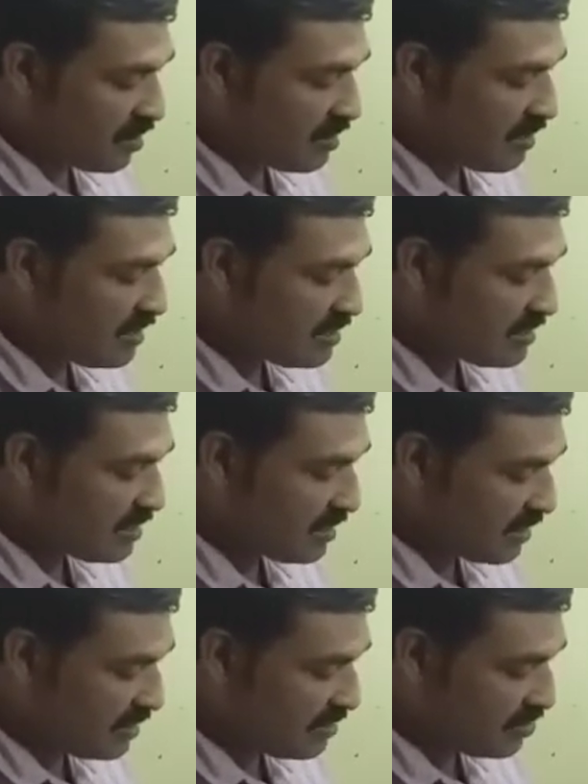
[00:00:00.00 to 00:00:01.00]
is
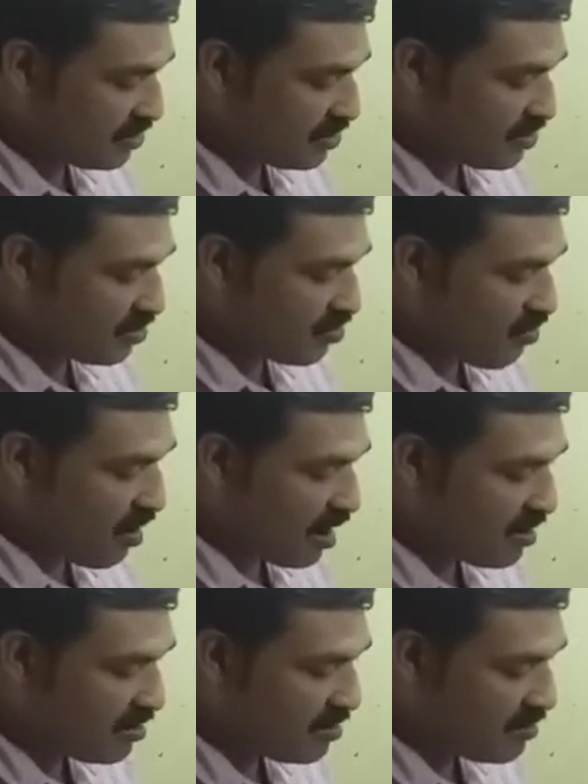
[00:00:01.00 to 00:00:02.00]
equal to
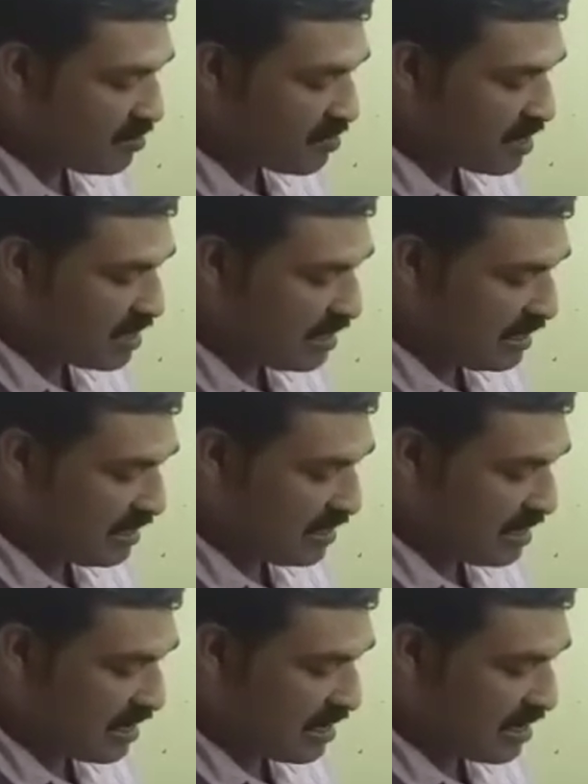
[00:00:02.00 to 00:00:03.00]
1 by
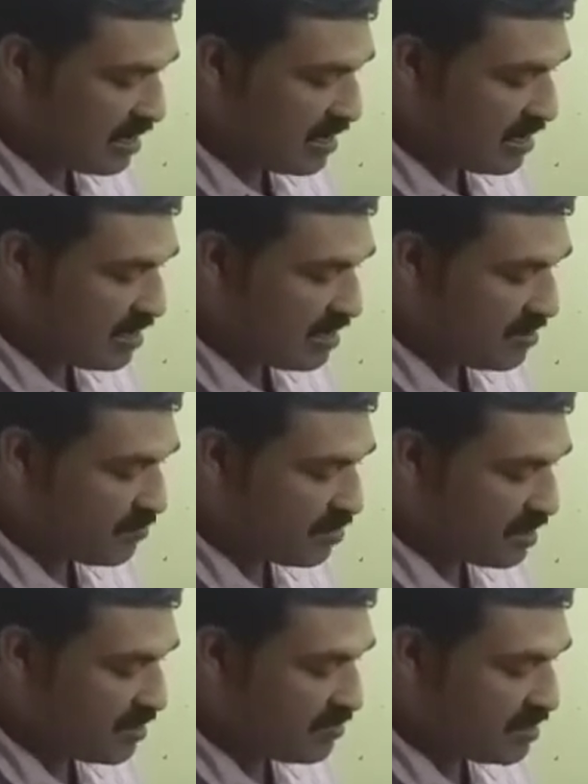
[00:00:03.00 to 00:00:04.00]
tan
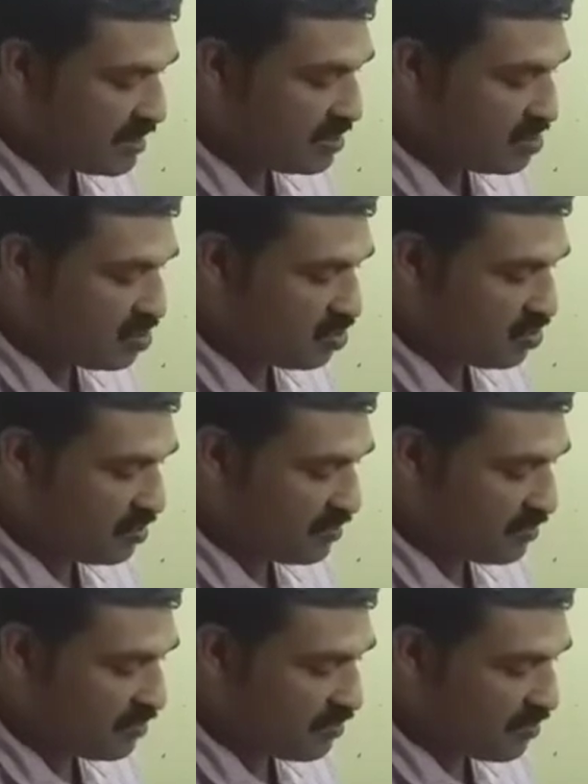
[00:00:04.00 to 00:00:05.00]
pi by 2.
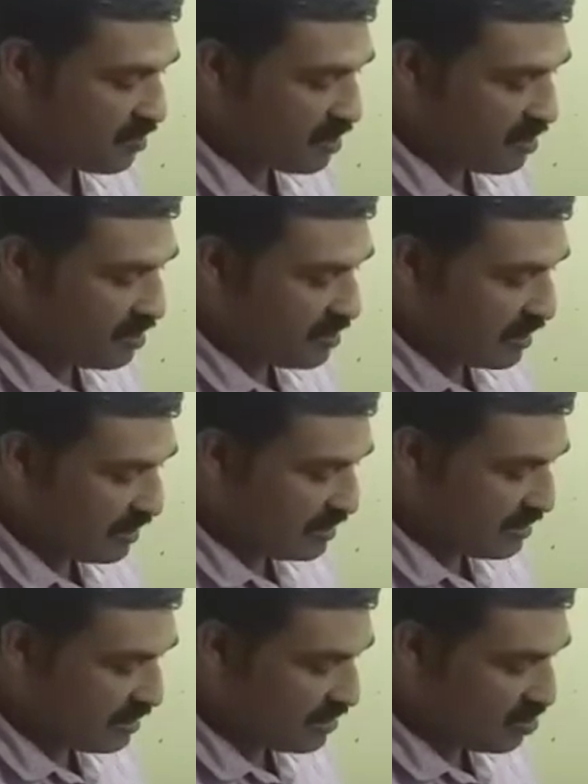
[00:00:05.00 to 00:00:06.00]
That
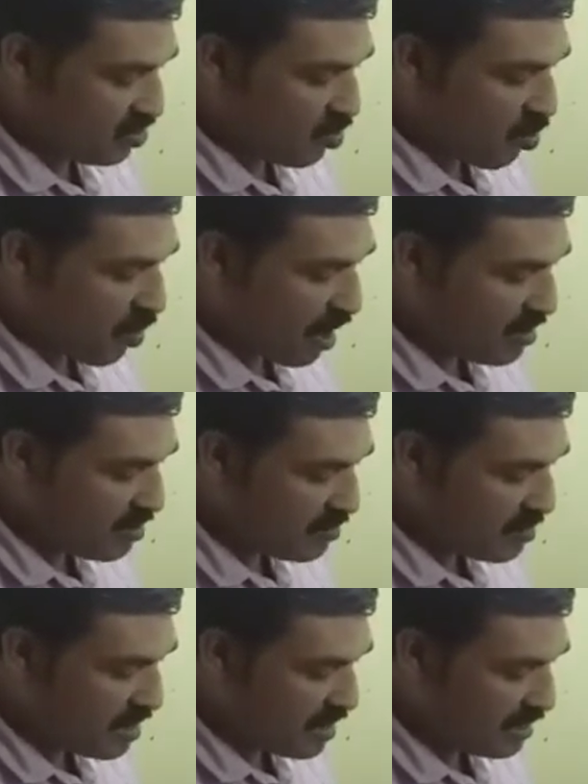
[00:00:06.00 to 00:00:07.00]
is equal to 1
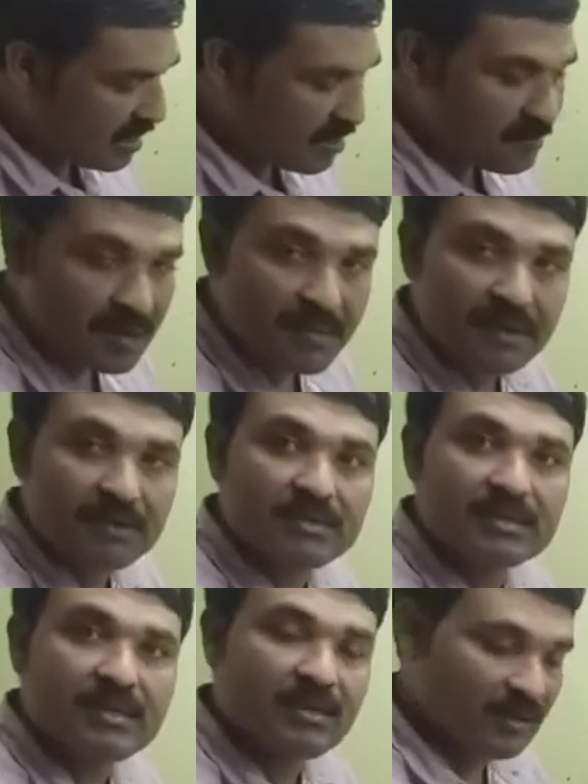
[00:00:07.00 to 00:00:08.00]
by tan pi by 2
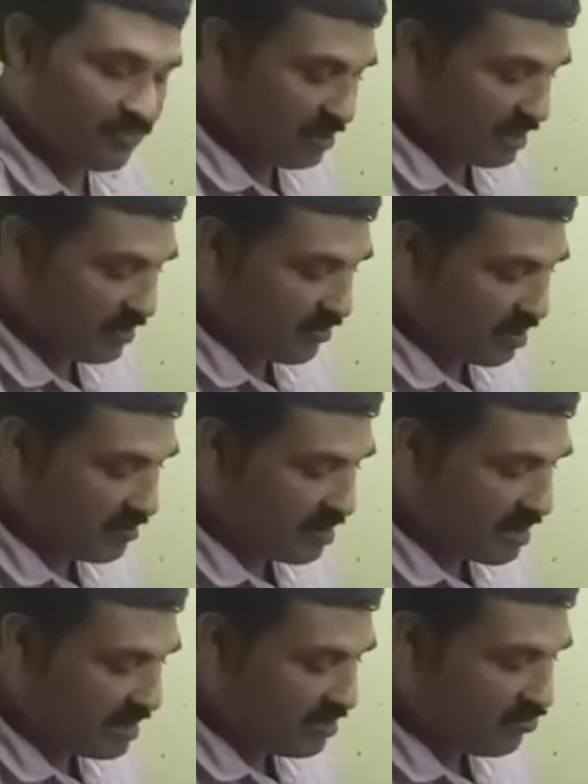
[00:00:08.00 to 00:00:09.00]
is equal to infinity. 1
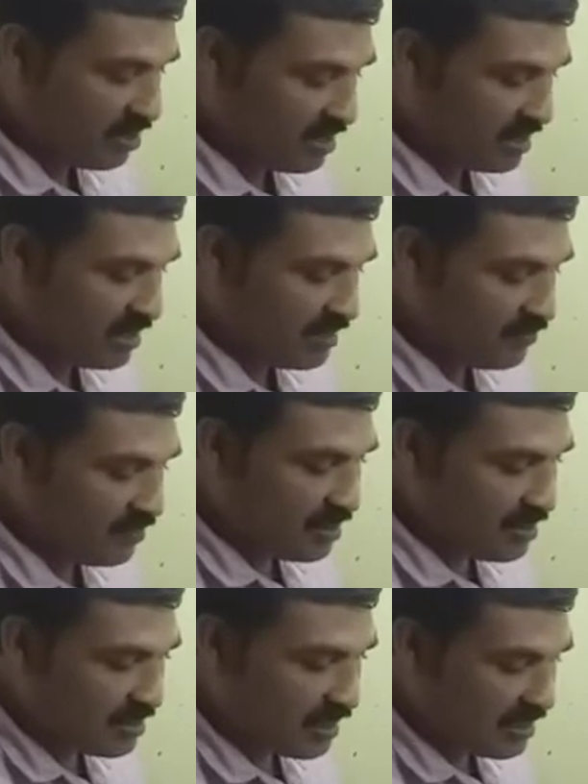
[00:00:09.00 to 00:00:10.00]
by infinity
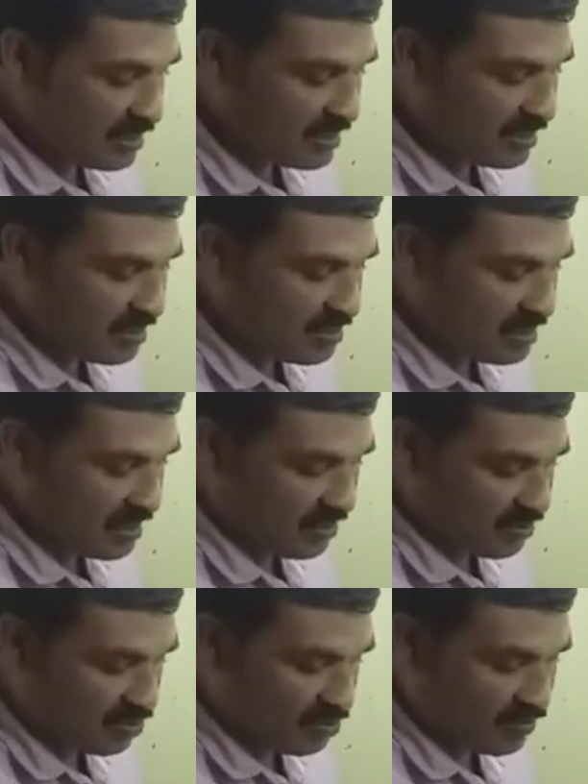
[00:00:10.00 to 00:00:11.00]
that is equal to
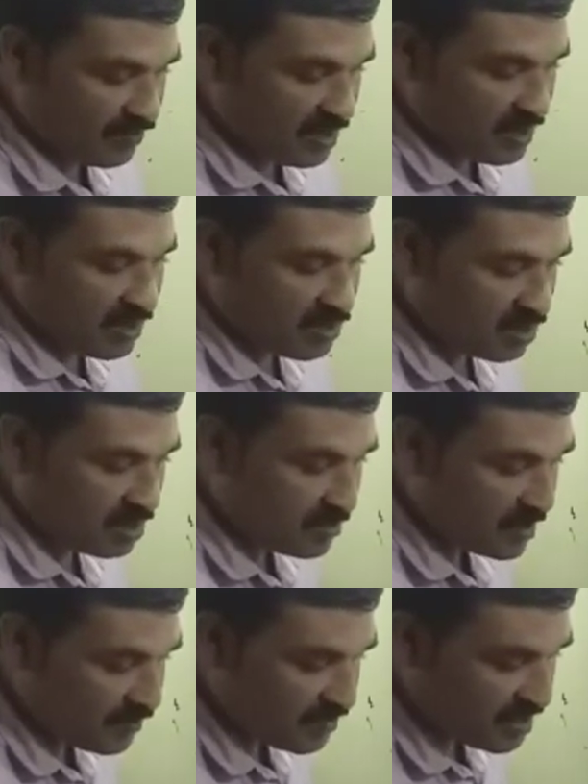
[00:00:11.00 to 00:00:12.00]
0. So, this
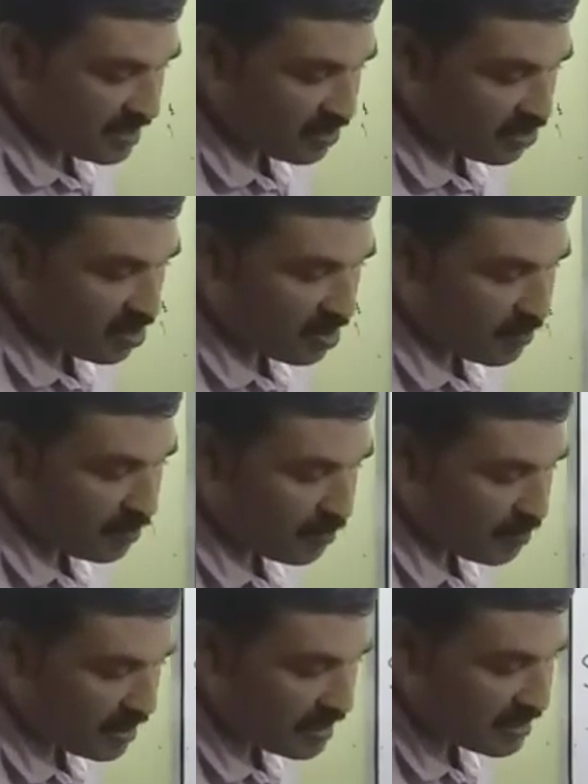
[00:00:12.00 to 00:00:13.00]
becomes 0
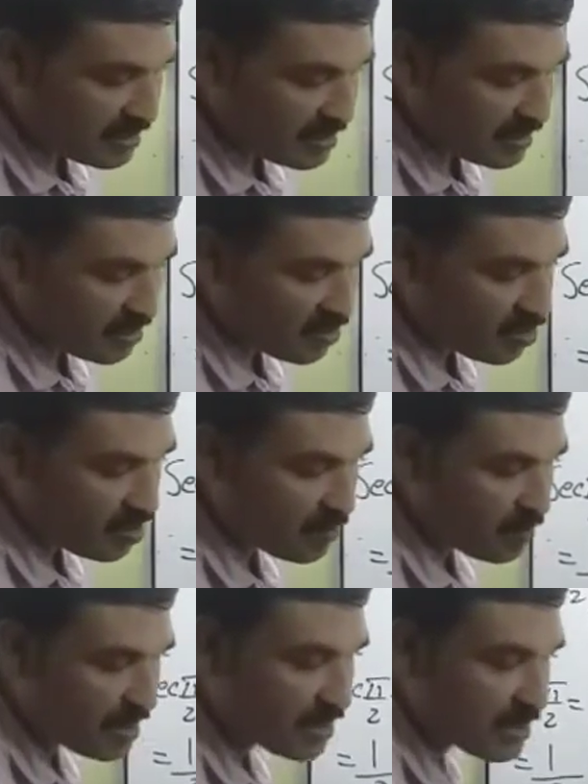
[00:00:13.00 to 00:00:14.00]
plus
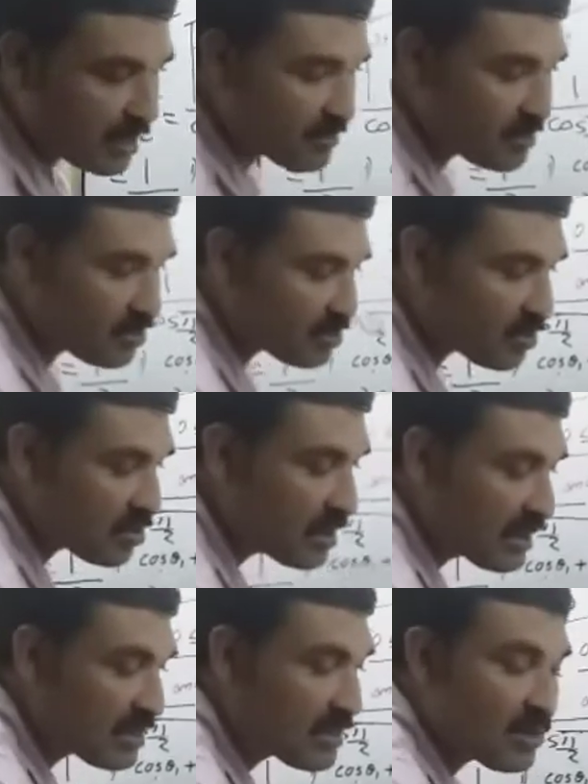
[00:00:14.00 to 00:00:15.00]
up to
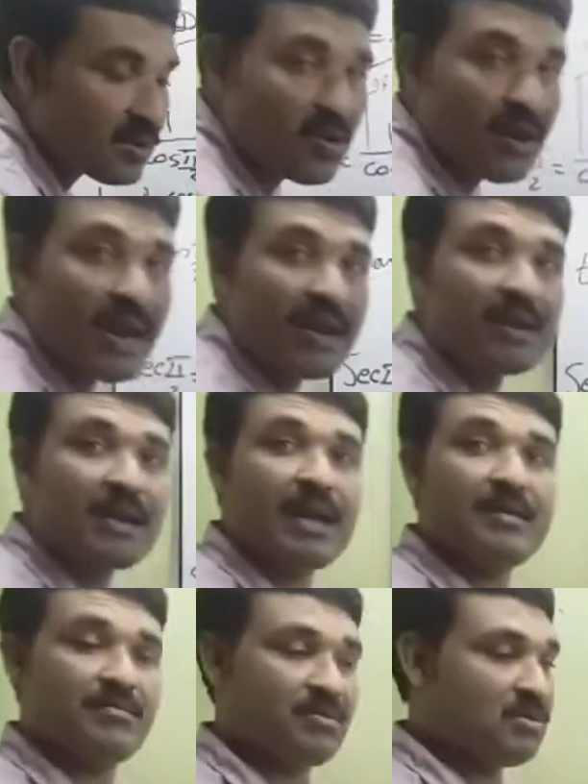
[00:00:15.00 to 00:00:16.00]
0 n
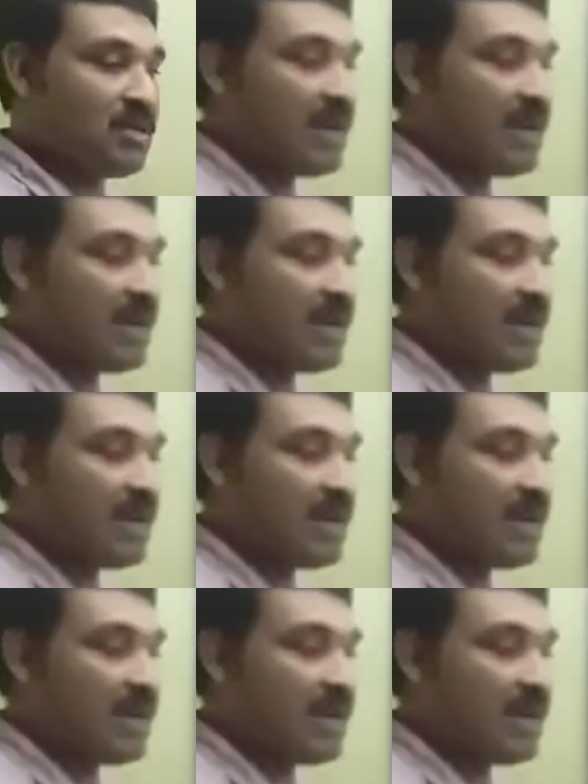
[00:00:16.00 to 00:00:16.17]
times. So, the